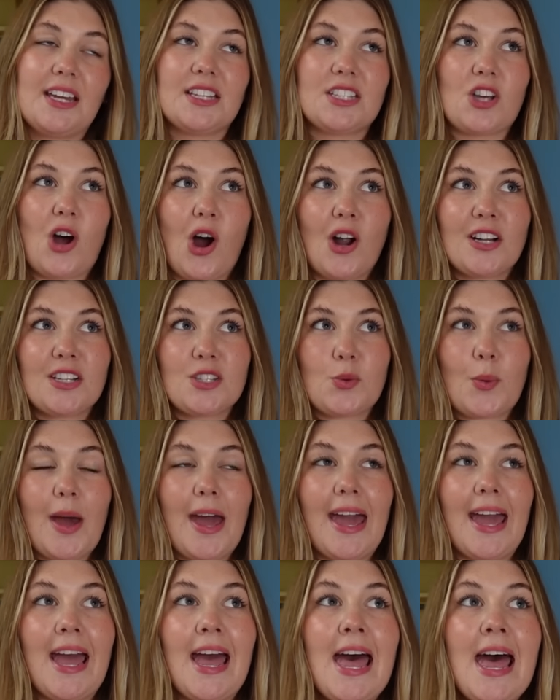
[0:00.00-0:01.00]
It's on its
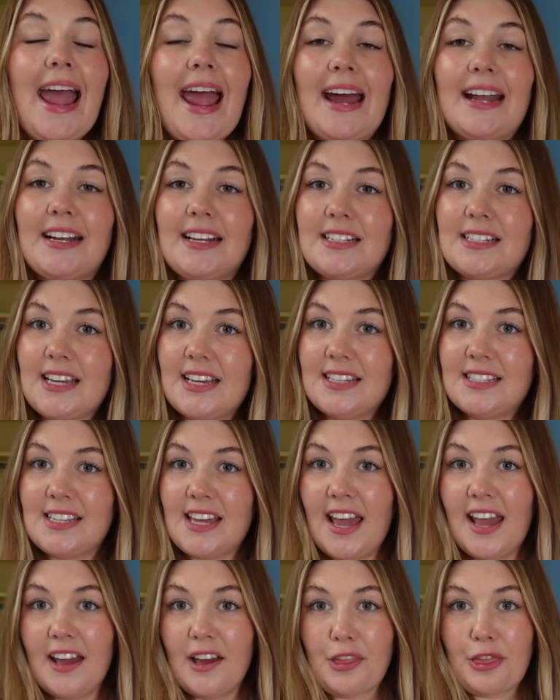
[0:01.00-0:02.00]
way and it is
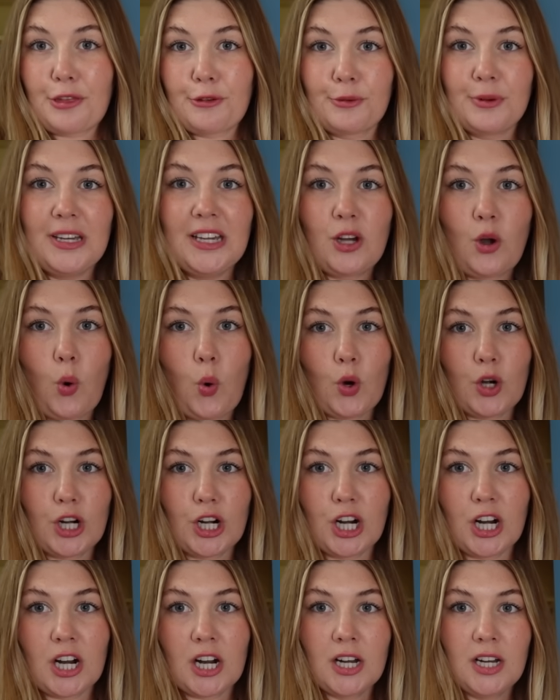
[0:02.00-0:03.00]
a
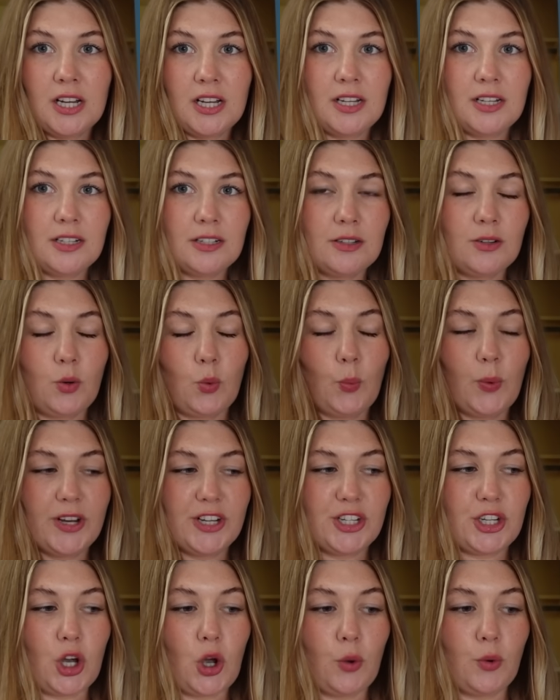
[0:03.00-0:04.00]
3/4
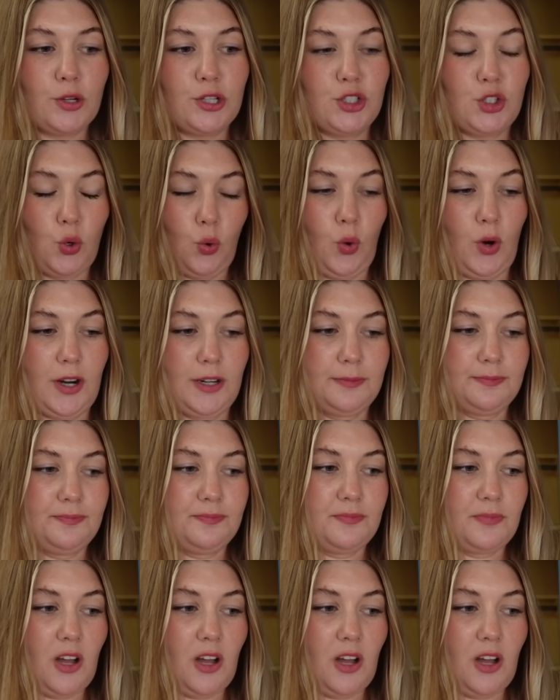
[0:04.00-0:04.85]
window door.